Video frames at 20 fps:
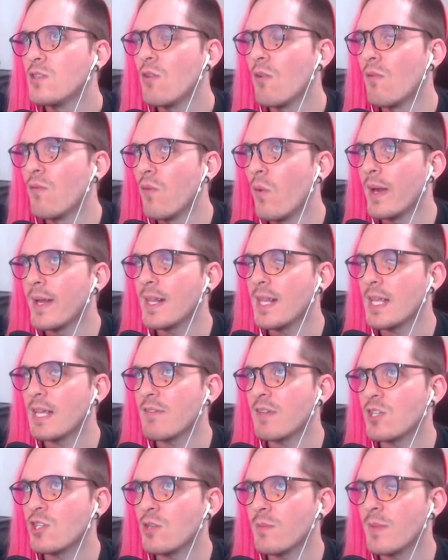avoid
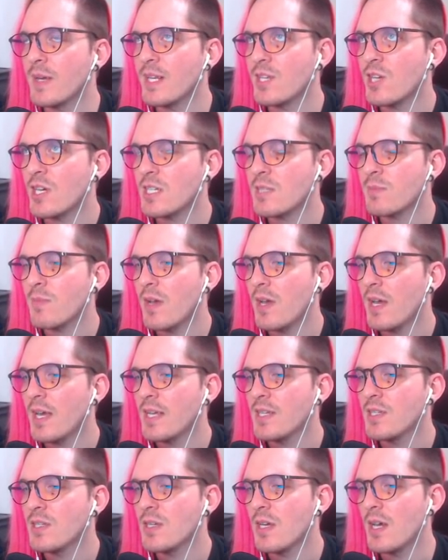leaving too many checks
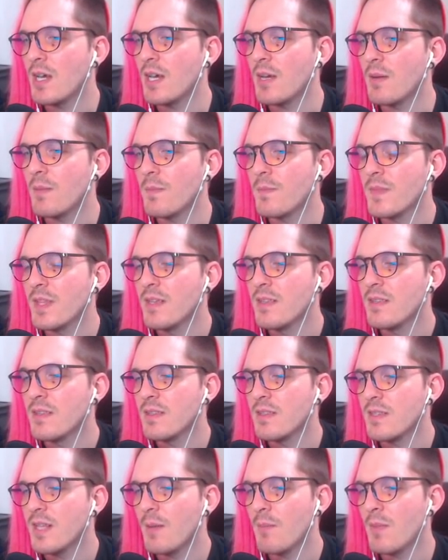behind.
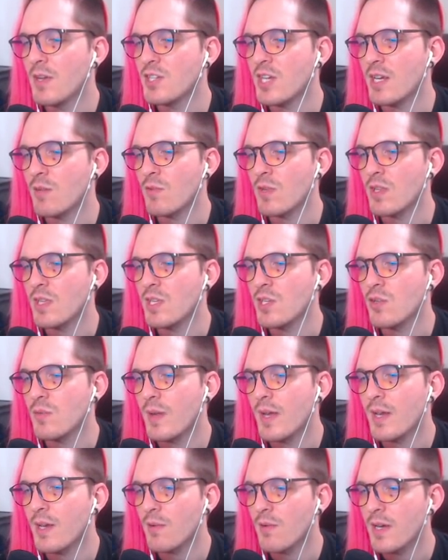Not much I can really do
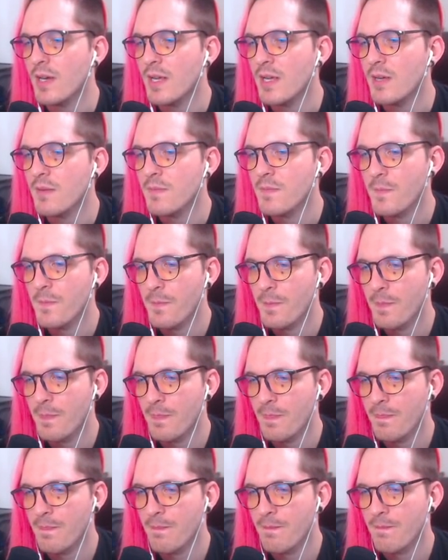about it right now.
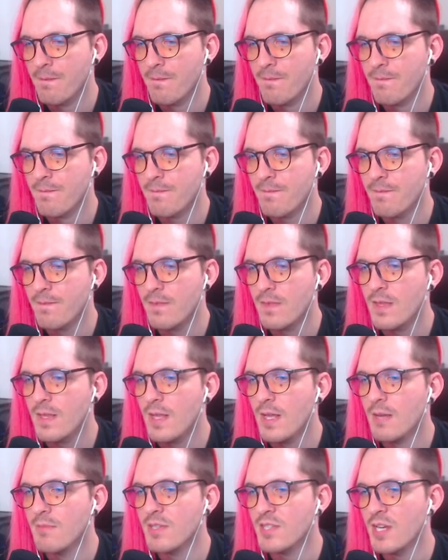
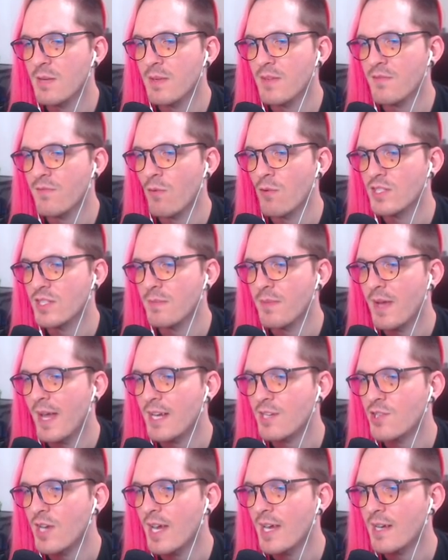I'm just going to be forced to
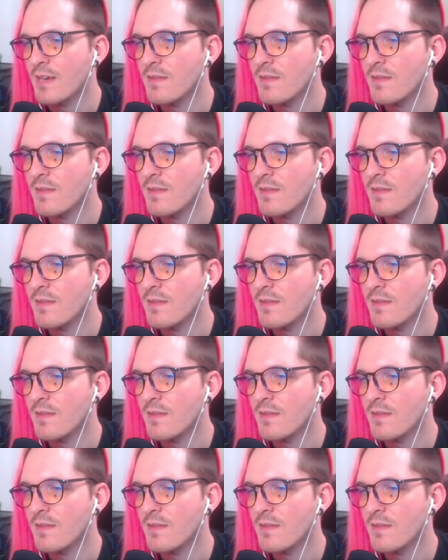backtrack.